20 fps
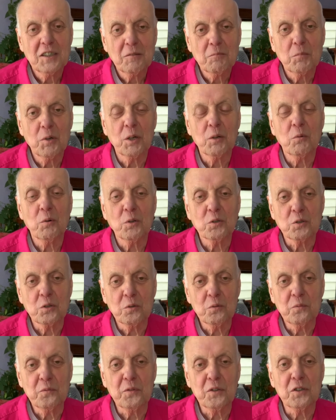boy, won't
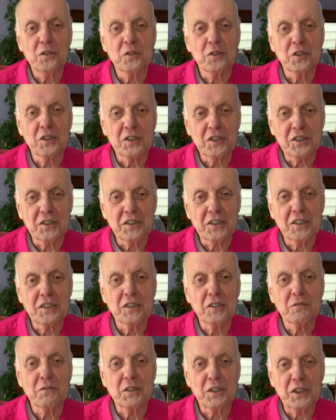you feel good at the end
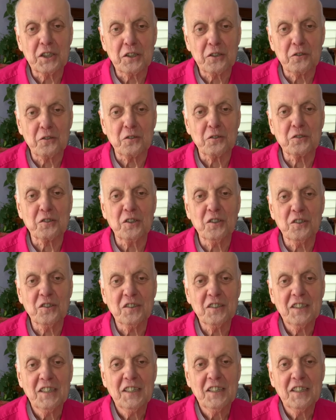of a year or so.